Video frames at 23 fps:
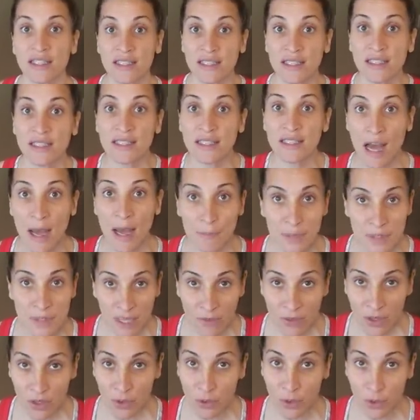it stops
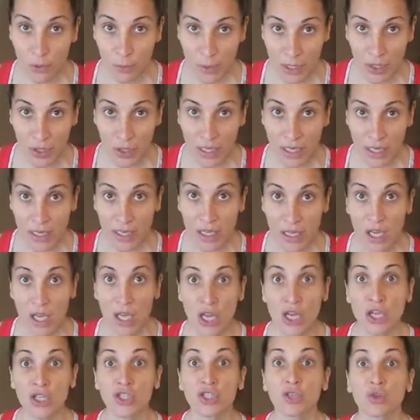giving you your period
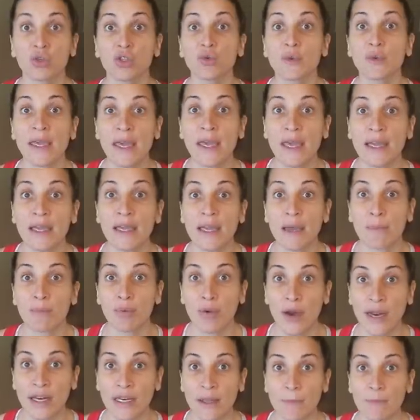so you can't get
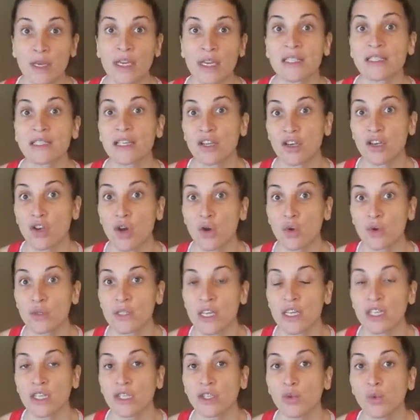pregnant because it knows
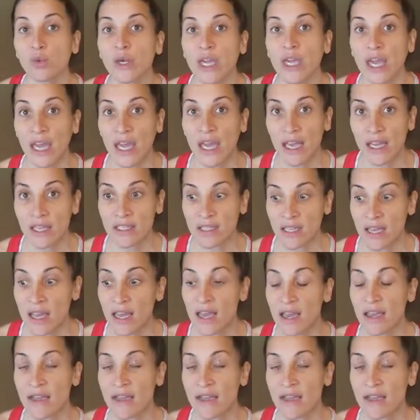that you can't